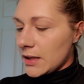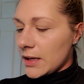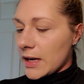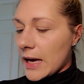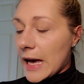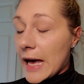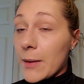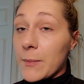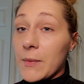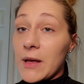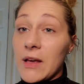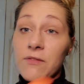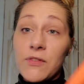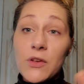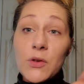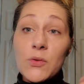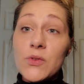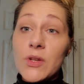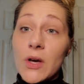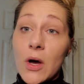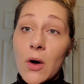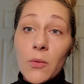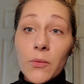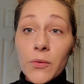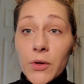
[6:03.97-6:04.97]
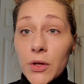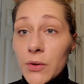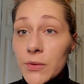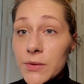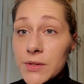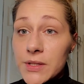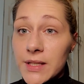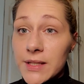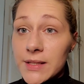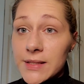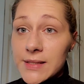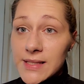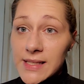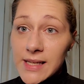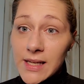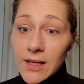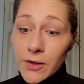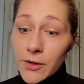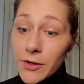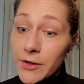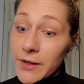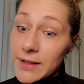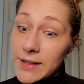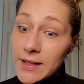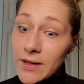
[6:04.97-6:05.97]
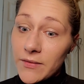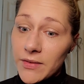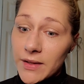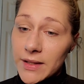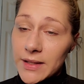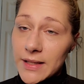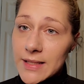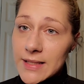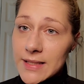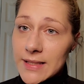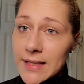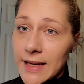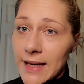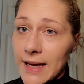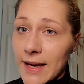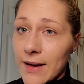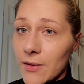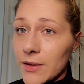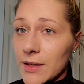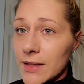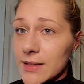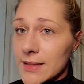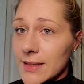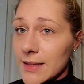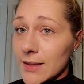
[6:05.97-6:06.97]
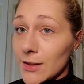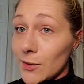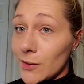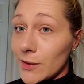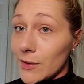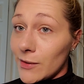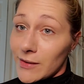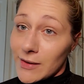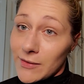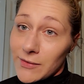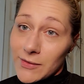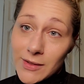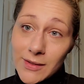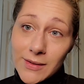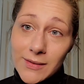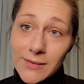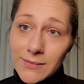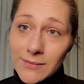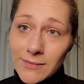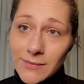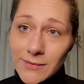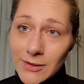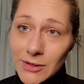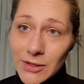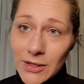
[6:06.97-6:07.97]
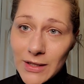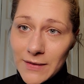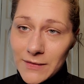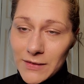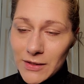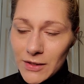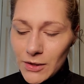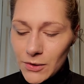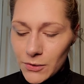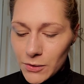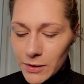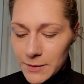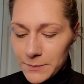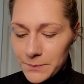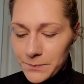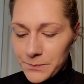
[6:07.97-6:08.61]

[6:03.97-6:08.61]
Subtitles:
If you don't use concealer, it definitely doesn't count because then you don't have to do it.